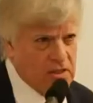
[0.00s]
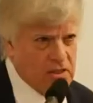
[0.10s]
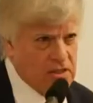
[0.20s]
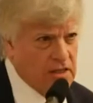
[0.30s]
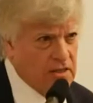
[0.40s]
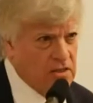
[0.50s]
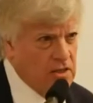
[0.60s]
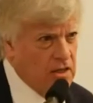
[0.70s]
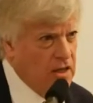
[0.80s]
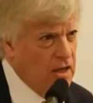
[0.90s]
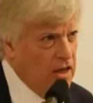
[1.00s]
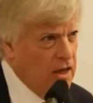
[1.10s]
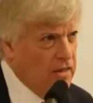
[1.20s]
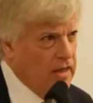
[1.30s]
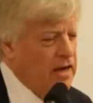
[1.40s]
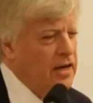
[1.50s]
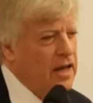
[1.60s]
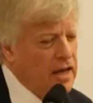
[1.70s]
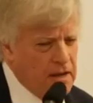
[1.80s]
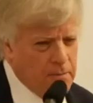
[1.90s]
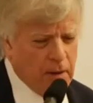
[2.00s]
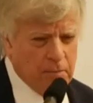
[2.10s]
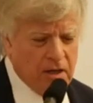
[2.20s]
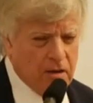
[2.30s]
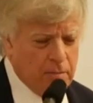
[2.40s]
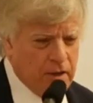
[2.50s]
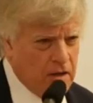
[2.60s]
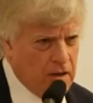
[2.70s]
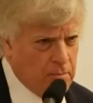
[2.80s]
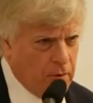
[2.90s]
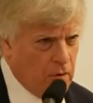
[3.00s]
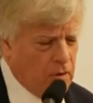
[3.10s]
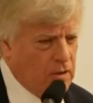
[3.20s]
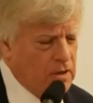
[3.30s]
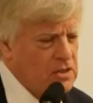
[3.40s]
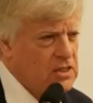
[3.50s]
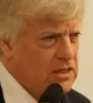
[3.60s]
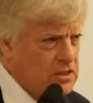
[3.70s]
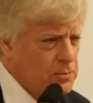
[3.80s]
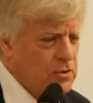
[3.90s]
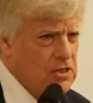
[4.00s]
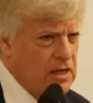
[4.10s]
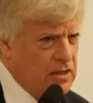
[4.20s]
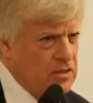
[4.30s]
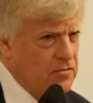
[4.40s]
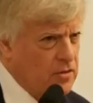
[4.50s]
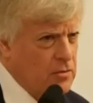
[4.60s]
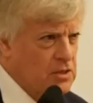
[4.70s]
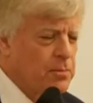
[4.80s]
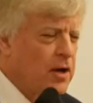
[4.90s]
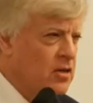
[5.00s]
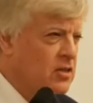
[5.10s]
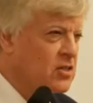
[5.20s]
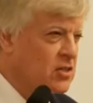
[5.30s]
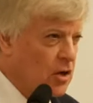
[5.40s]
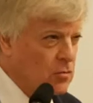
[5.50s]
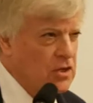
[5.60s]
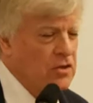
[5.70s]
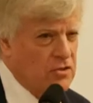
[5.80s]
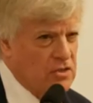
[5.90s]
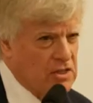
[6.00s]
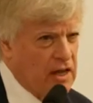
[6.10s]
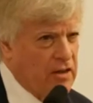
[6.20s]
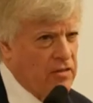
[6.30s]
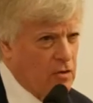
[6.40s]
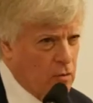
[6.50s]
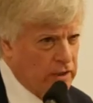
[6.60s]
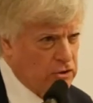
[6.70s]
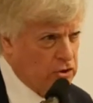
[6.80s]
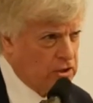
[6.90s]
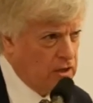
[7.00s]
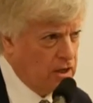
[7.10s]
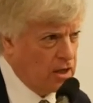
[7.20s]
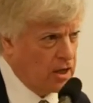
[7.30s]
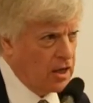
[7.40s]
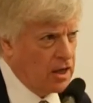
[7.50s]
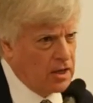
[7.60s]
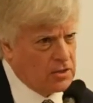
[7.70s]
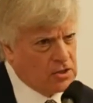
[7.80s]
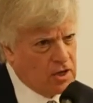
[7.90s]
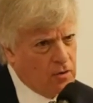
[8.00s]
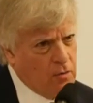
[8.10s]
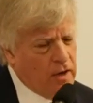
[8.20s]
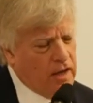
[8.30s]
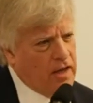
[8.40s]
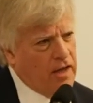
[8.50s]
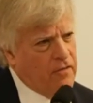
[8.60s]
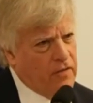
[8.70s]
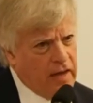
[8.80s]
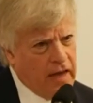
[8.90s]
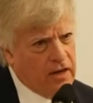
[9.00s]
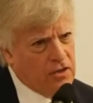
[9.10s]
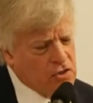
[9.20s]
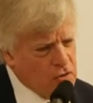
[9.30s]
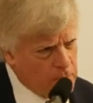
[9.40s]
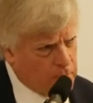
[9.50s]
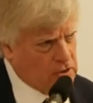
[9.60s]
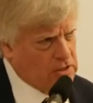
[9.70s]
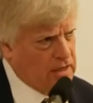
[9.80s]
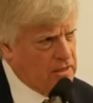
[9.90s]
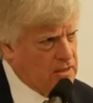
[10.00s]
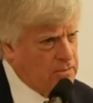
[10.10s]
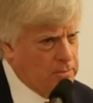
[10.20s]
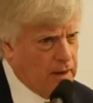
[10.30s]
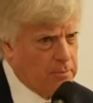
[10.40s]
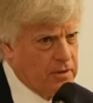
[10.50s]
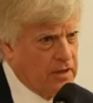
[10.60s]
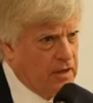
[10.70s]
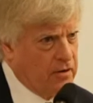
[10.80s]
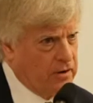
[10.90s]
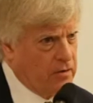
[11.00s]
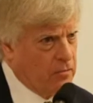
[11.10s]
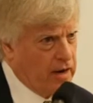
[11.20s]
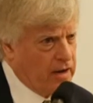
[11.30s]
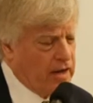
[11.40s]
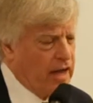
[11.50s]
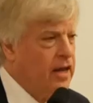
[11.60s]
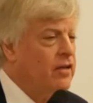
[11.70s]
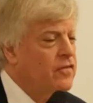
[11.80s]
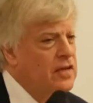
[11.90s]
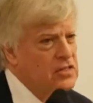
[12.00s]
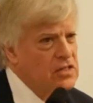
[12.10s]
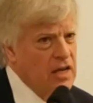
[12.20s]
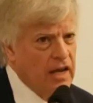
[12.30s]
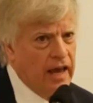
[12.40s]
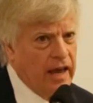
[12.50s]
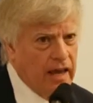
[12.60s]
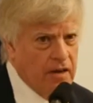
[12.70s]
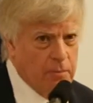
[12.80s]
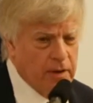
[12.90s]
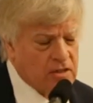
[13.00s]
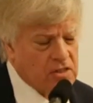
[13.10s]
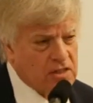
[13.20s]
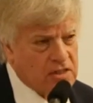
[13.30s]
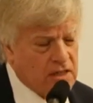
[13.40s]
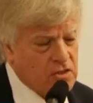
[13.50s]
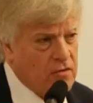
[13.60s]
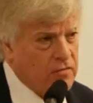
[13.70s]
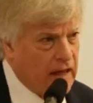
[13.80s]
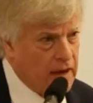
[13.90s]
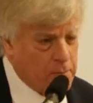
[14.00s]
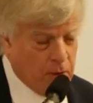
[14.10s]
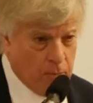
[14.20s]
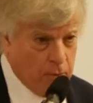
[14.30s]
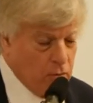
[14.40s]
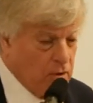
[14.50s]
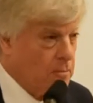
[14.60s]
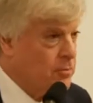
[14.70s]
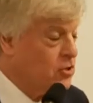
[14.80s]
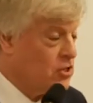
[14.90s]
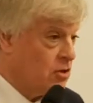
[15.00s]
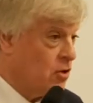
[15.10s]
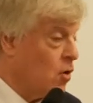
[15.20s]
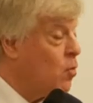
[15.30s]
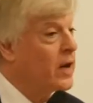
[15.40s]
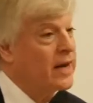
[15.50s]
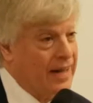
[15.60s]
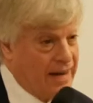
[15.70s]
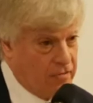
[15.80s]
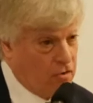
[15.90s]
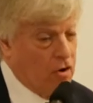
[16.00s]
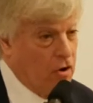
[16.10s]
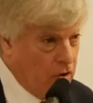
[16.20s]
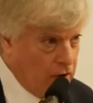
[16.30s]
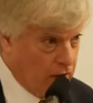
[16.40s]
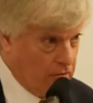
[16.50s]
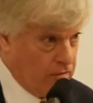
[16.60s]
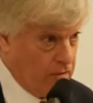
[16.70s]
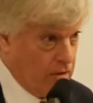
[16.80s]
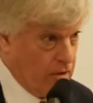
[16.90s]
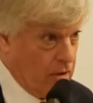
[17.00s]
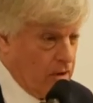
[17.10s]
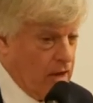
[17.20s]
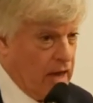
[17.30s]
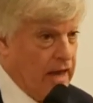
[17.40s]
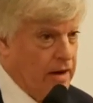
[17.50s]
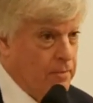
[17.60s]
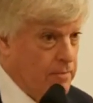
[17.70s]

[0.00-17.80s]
insist that in any public opinion poll, 6% of the respondents don't understand the question. So if he had a 2% popularity rating, and if his hand-picked successor, Vladimir Putin, a person no one had ever heard of, had a